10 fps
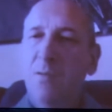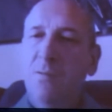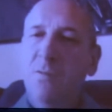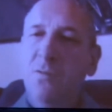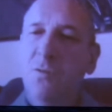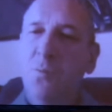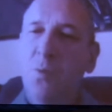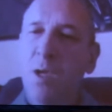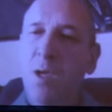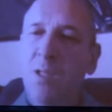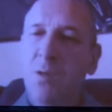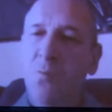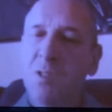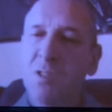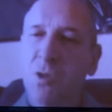So the way
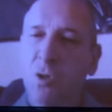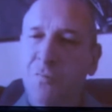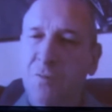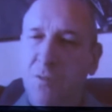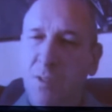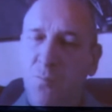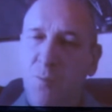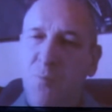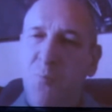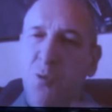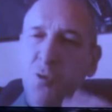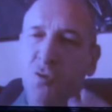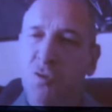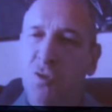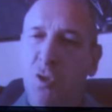that we
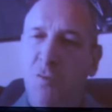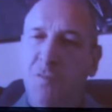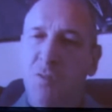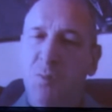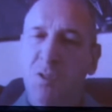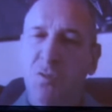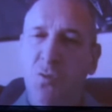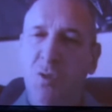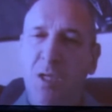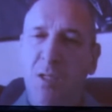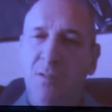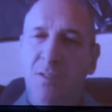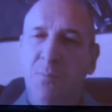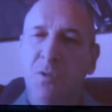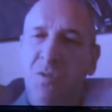proposed to solve this was to look at
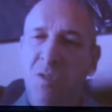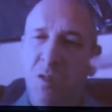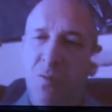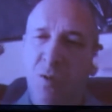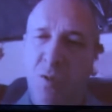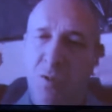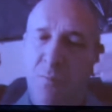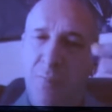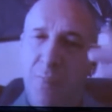the material